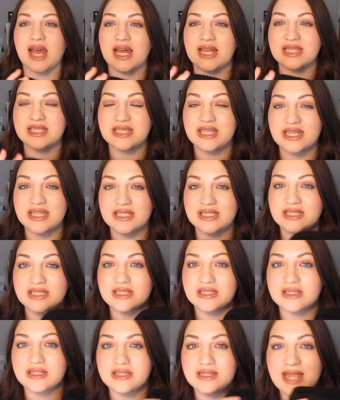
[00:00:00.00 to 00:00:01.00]
has
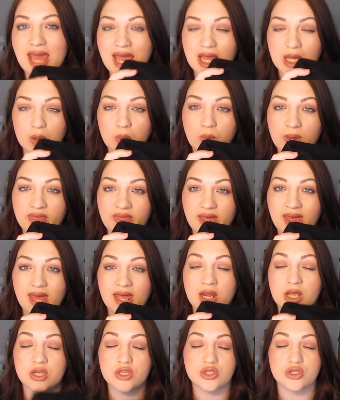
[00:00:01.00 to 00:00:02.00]
this neck with it,
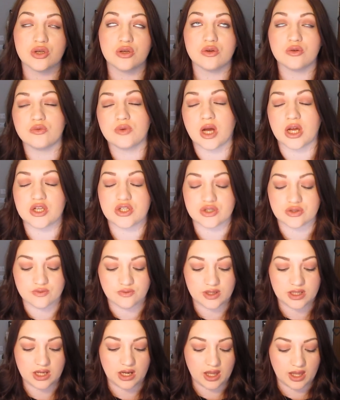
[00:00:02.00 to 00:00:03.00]
and I do
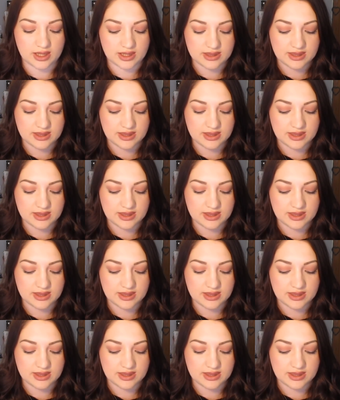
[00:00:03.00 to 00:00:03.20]
really like